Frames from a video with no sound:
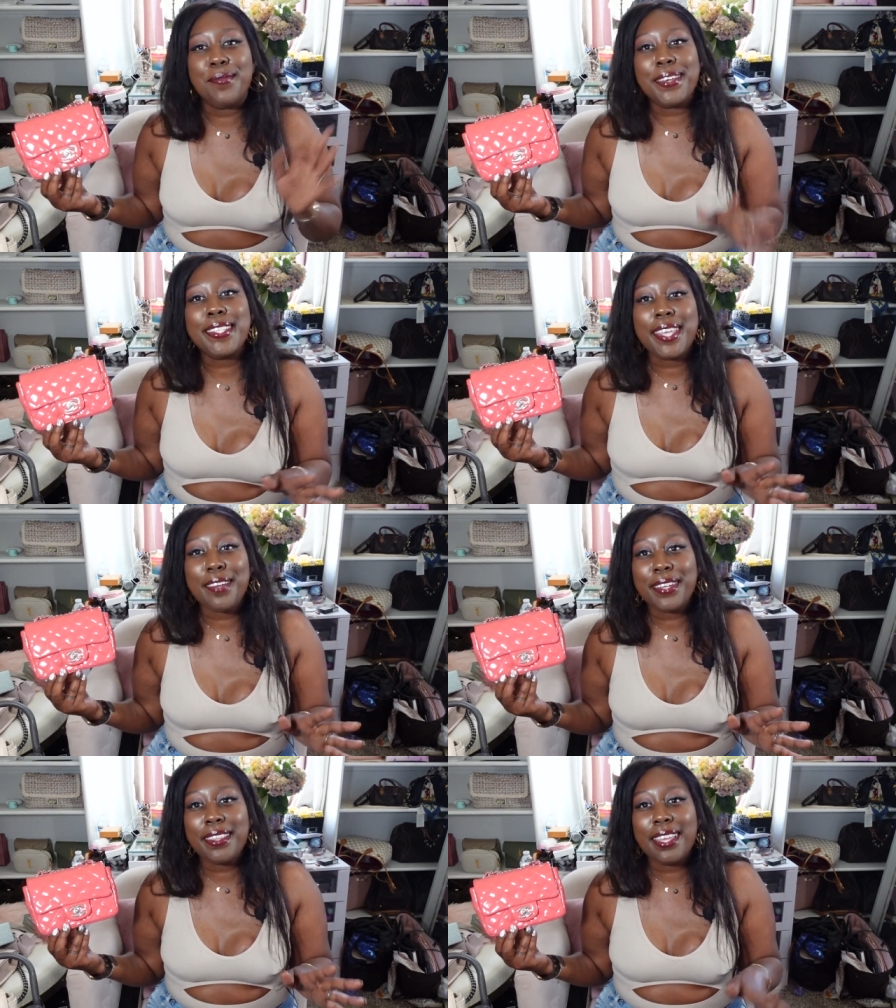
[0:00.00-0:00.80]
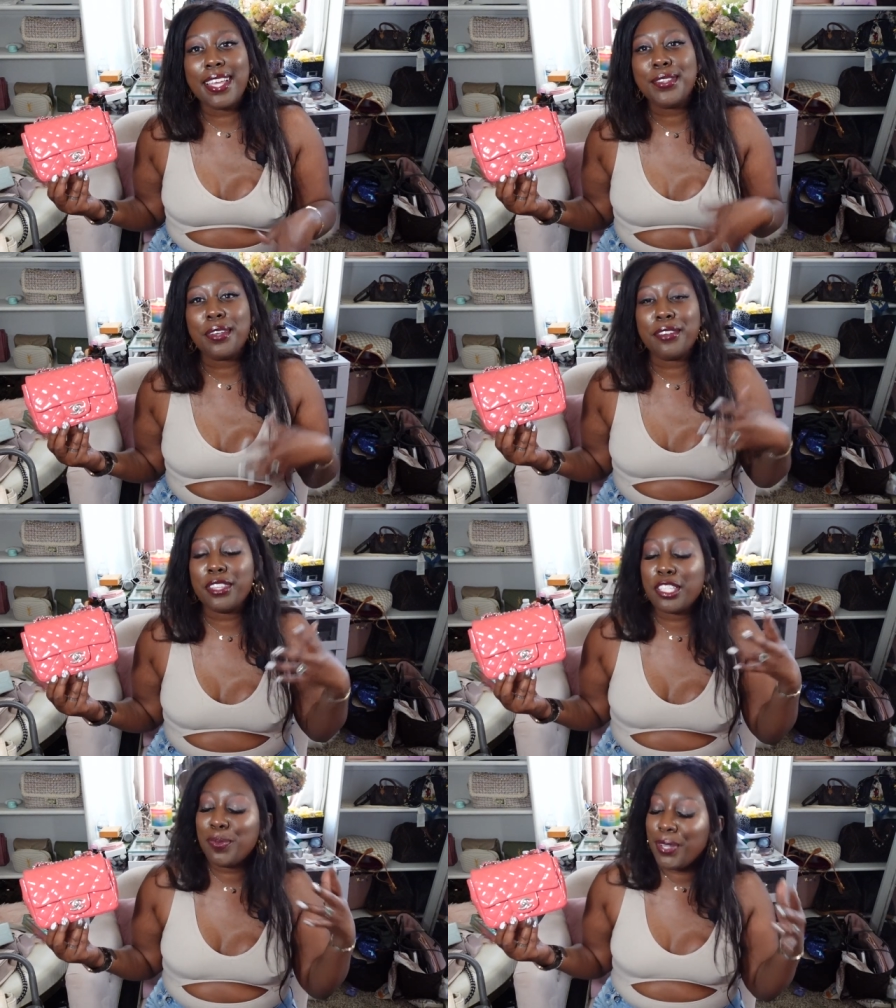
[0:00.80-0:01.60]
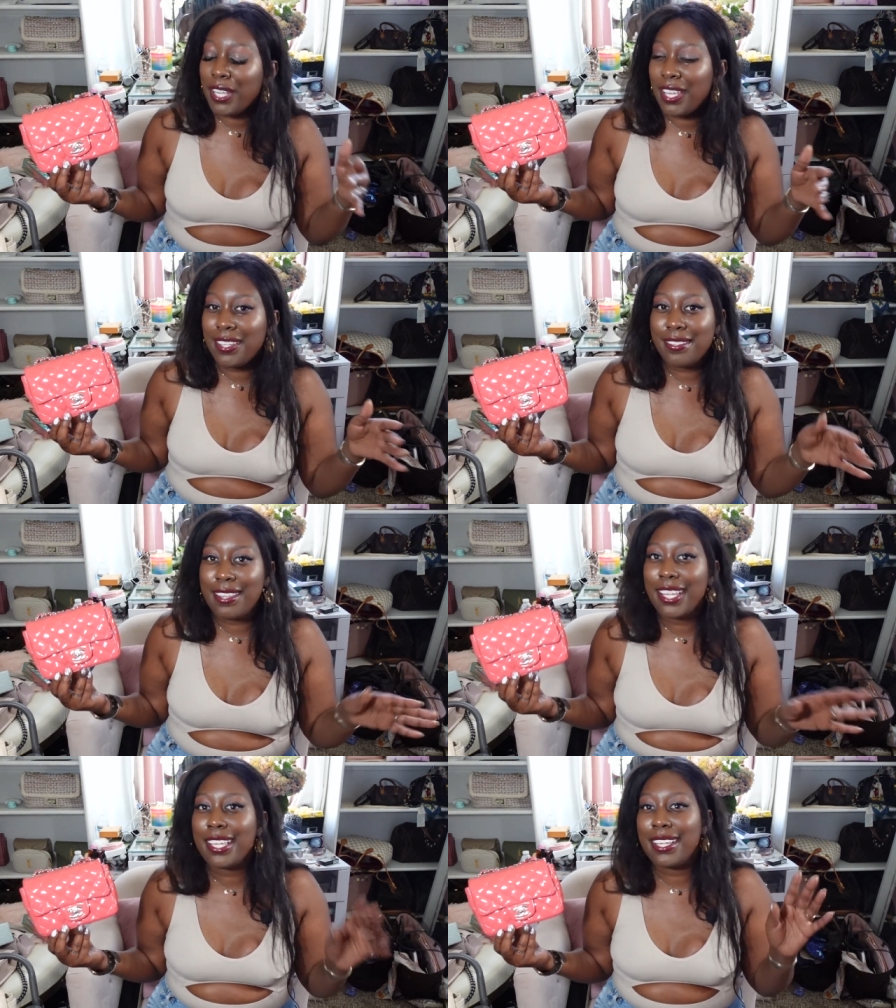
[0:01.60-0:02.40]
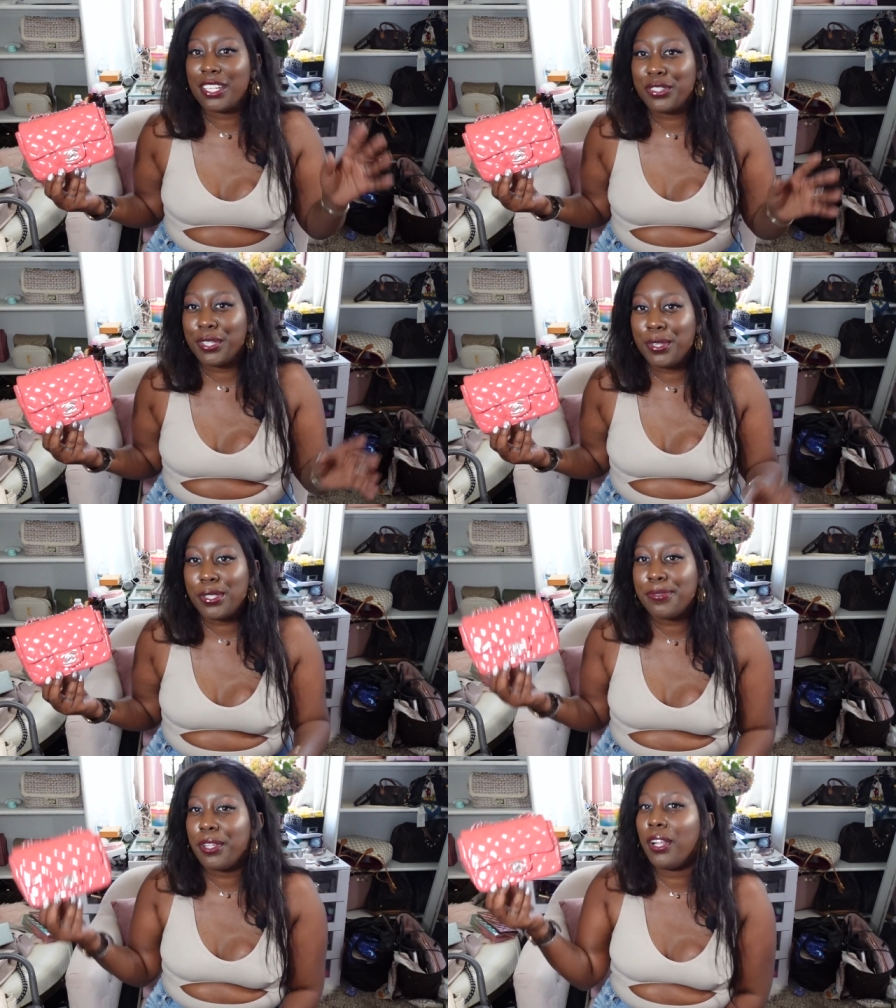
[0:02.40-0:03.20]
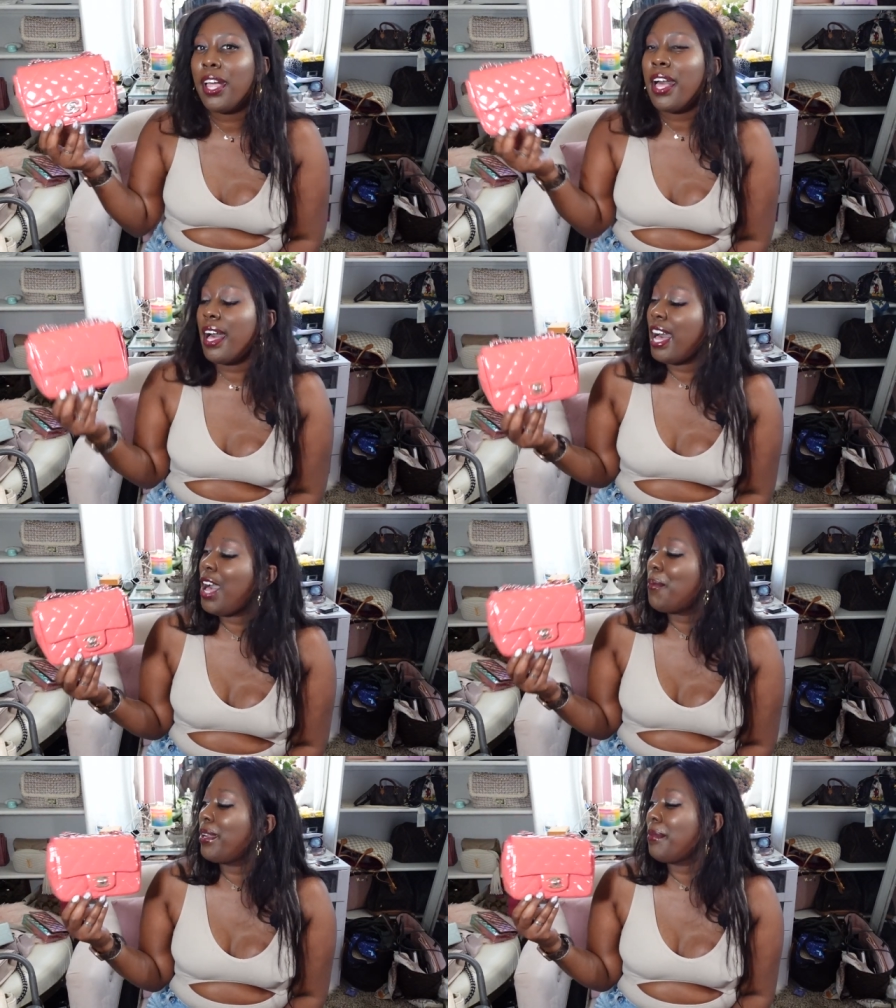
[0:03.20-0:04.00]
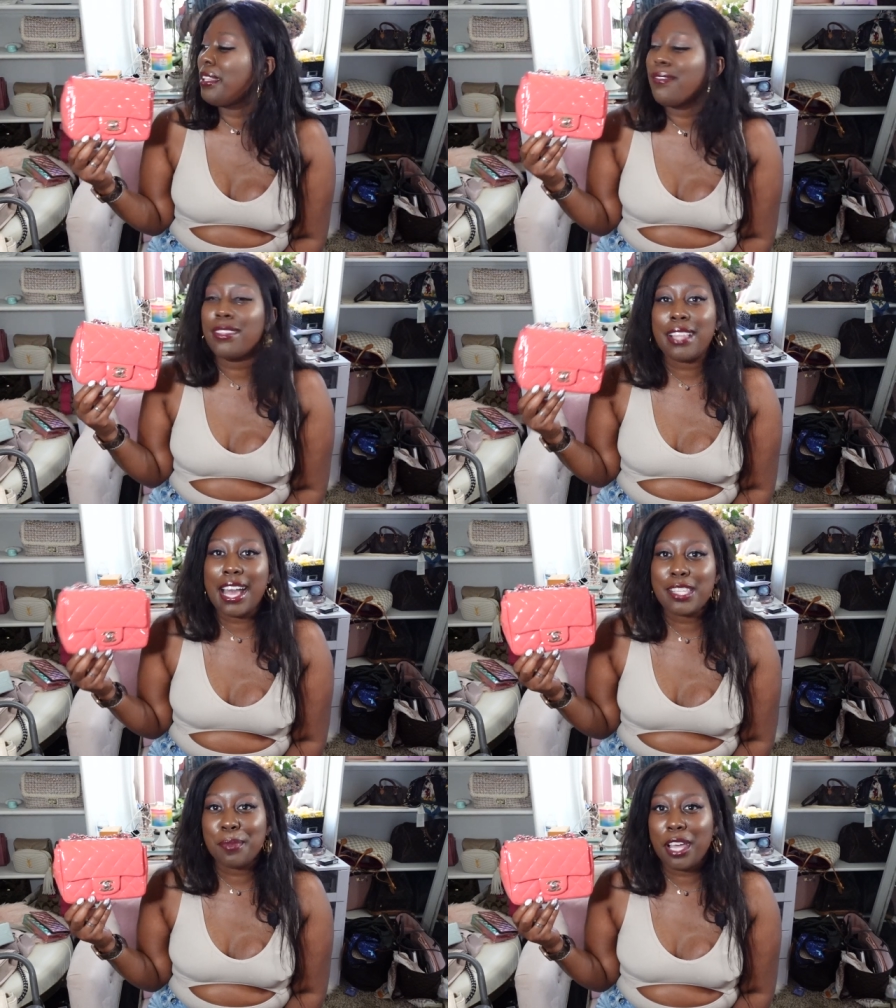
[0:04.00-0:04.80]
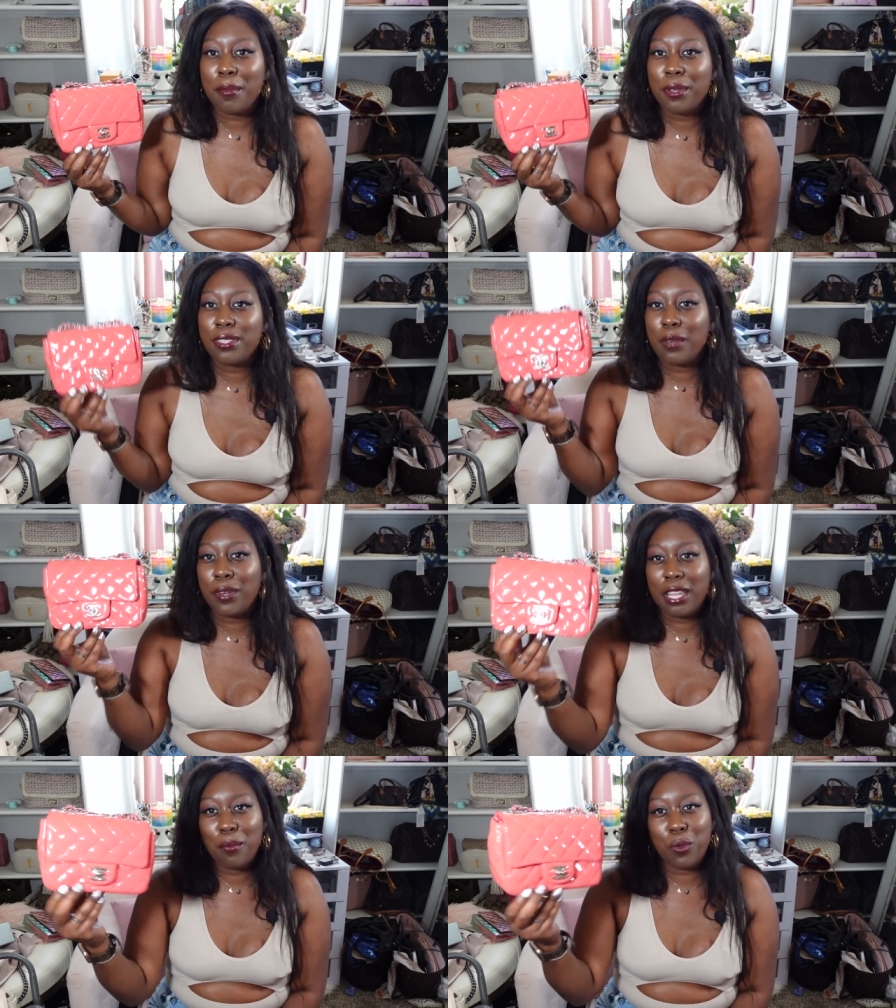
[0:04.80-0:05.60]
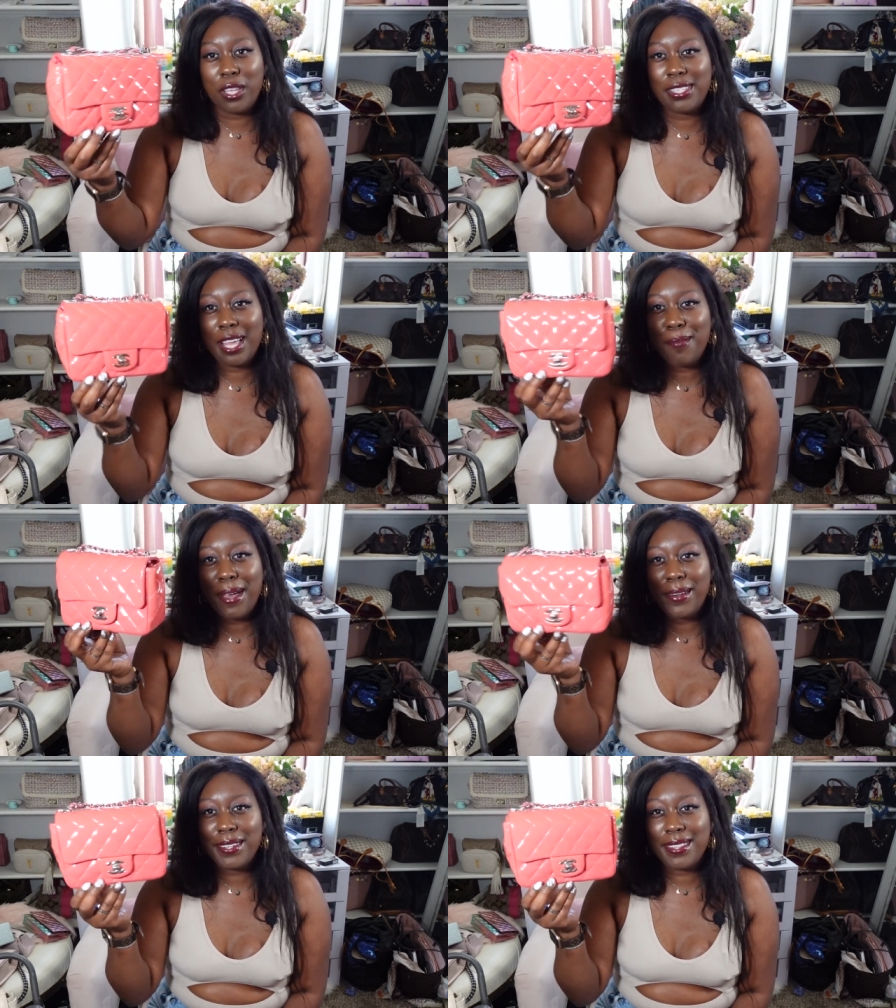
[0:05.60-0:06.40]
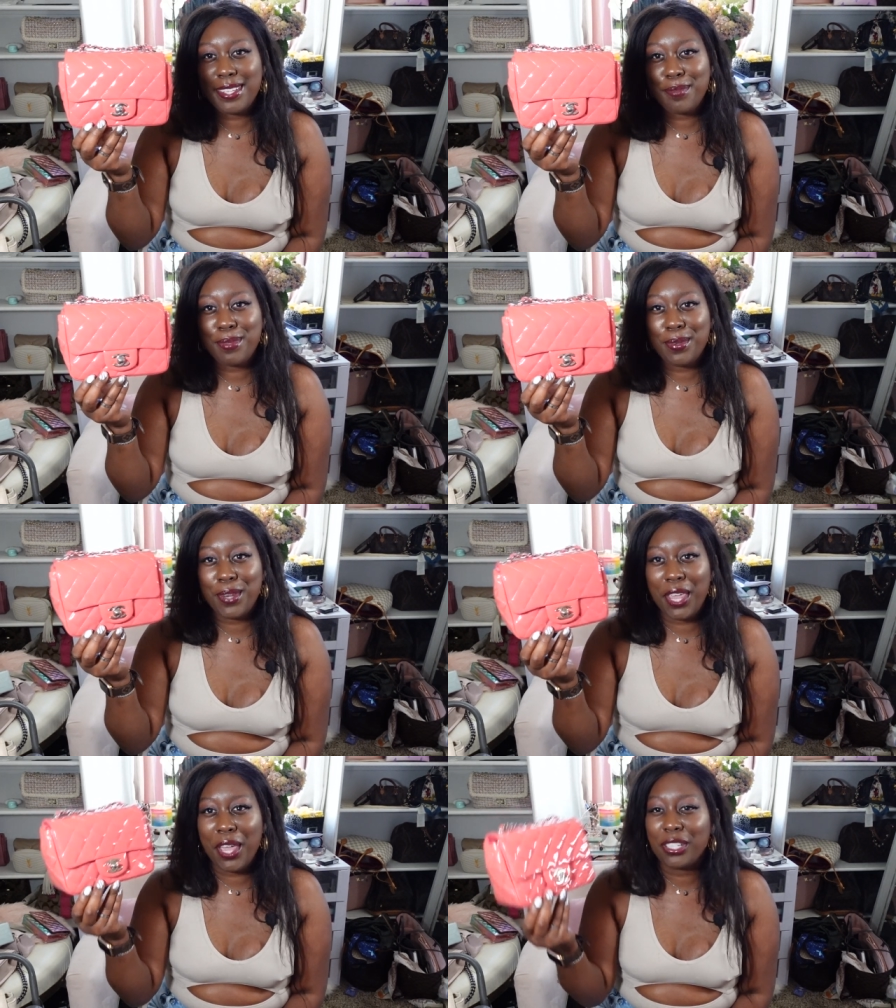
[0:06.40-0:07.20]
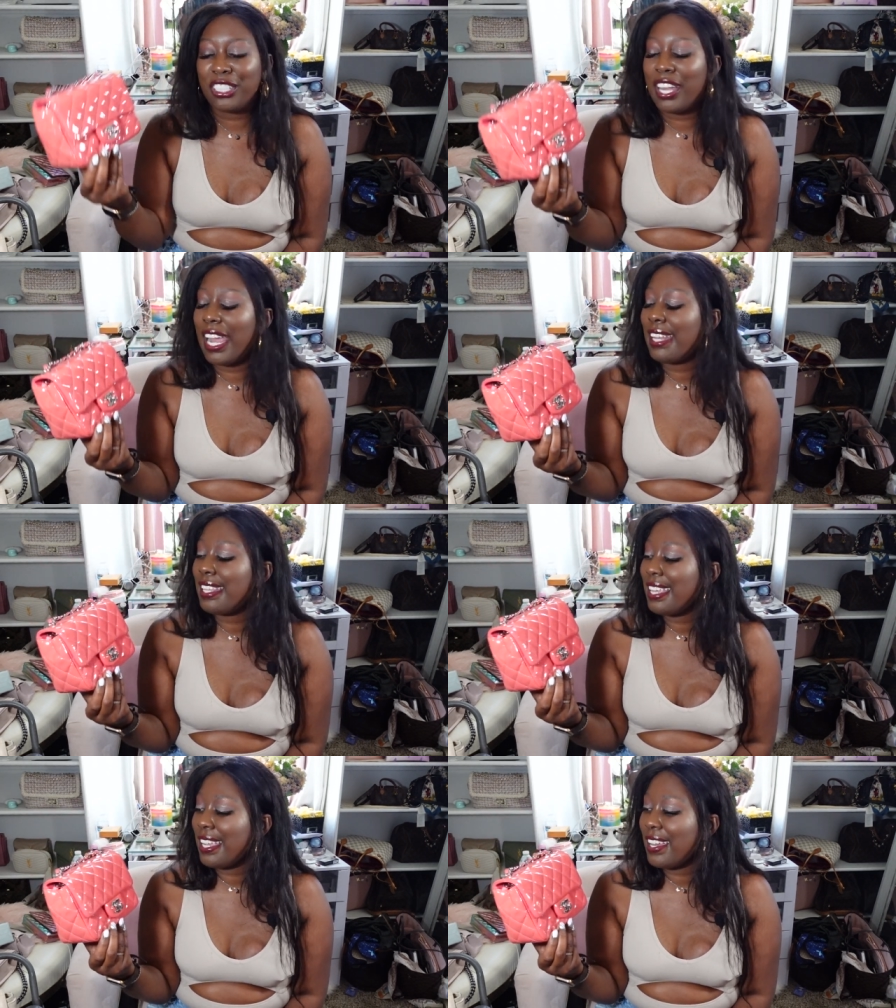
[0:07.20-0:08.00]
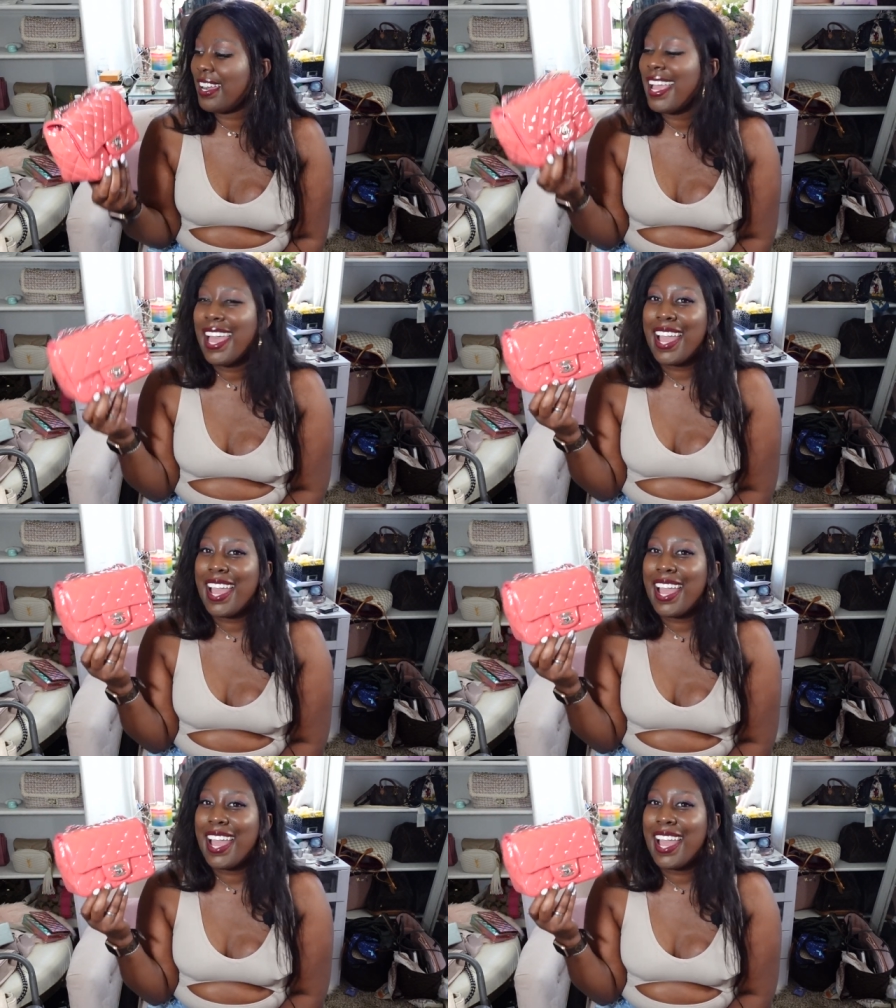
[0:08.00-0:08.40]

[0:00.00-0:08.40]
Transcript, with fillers: fix everything so it was pretty and aesthetic and actually useful. But I believe the last blog post that went out was about this beauty right here.